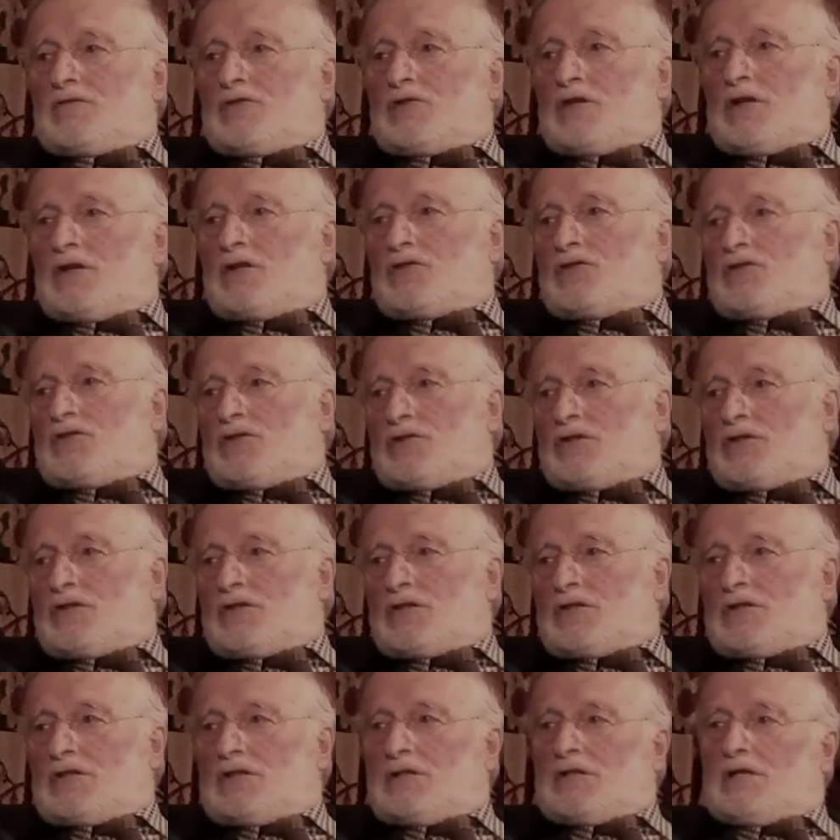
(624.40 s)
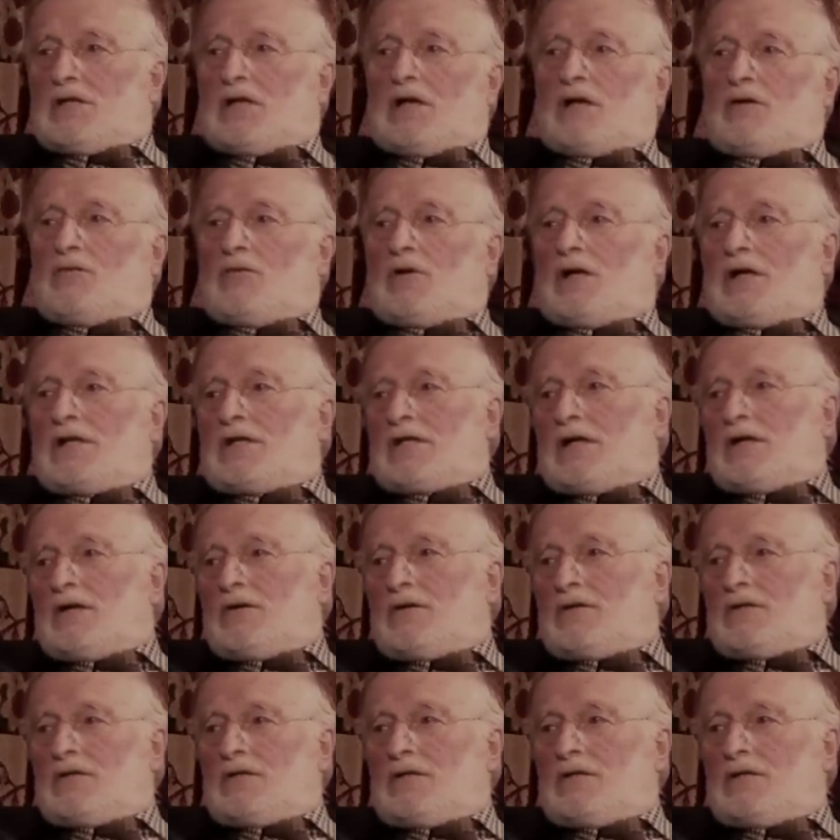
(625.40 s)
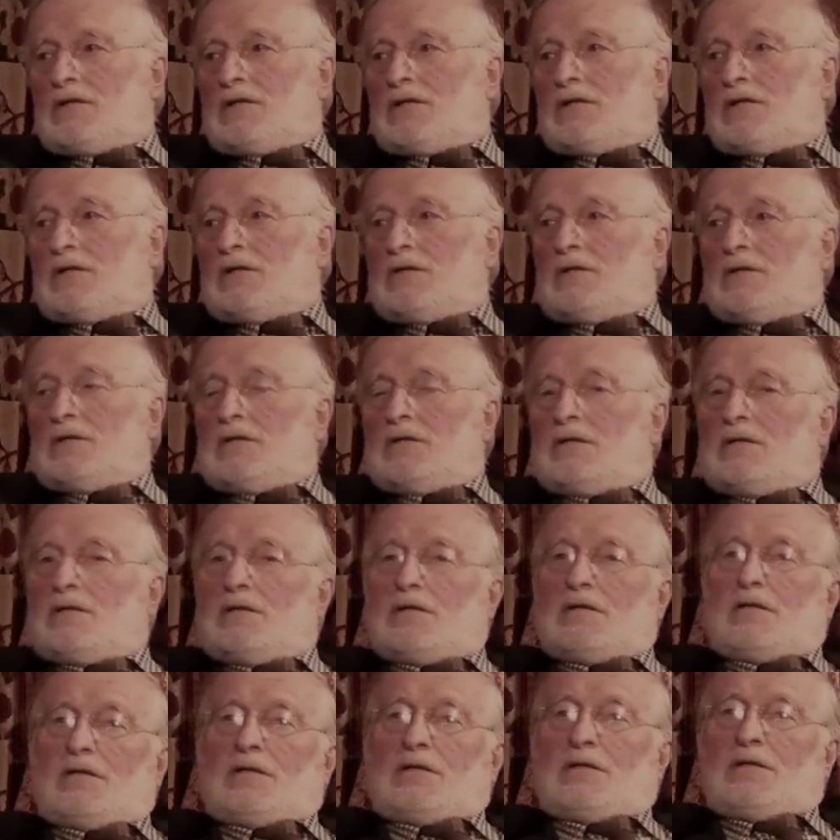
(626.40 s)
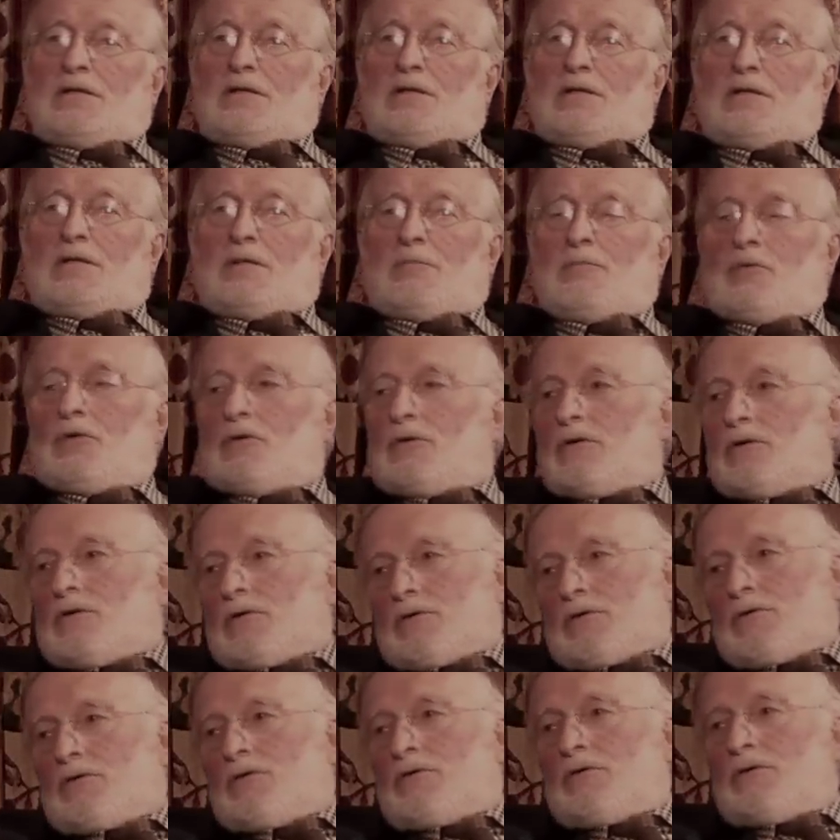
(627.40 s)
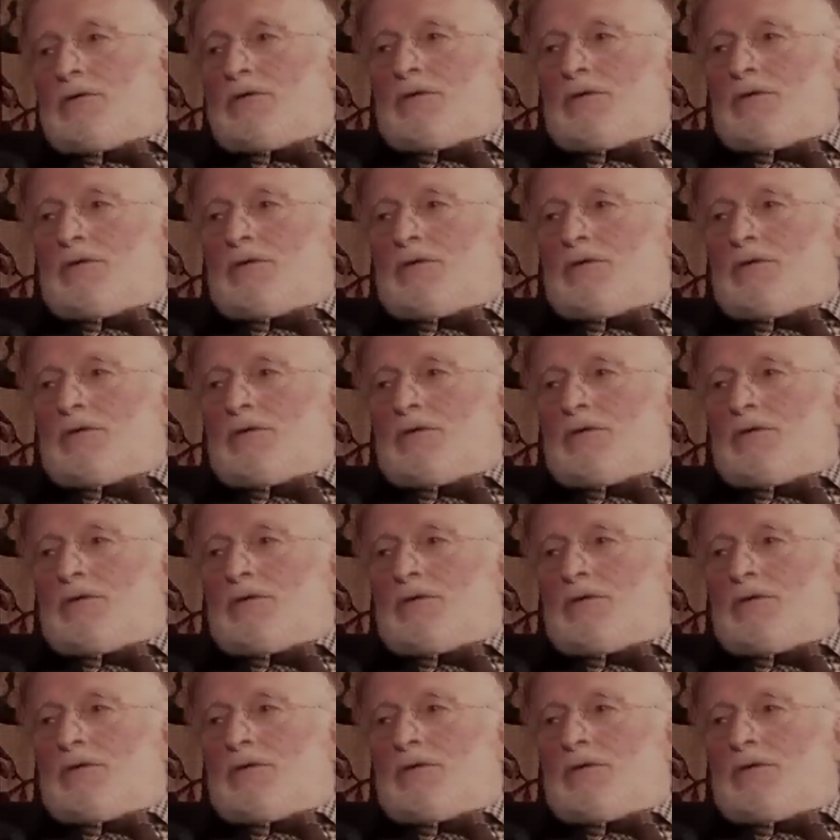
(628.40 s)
churches right out in the Mundu,